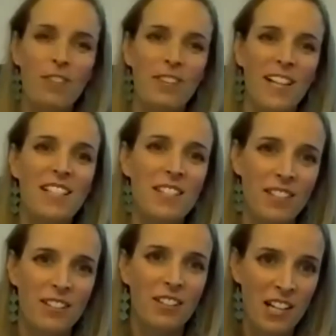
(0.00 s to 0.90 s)
that's
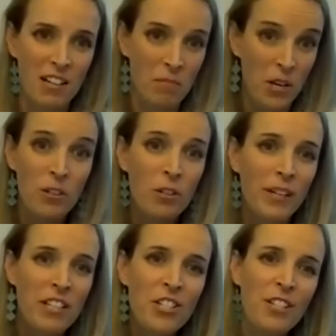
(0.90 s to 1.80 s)
um, a good
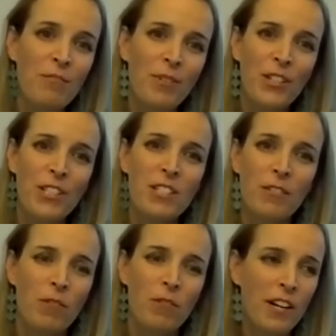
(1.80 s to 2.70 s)
question because
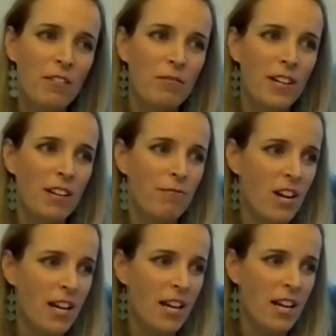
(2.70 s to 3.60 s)
what we're
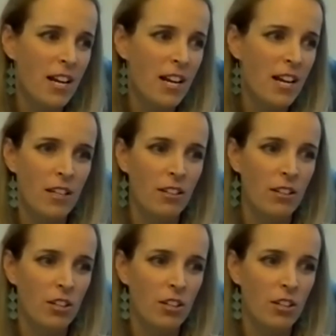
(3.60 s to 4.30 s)
finding is that,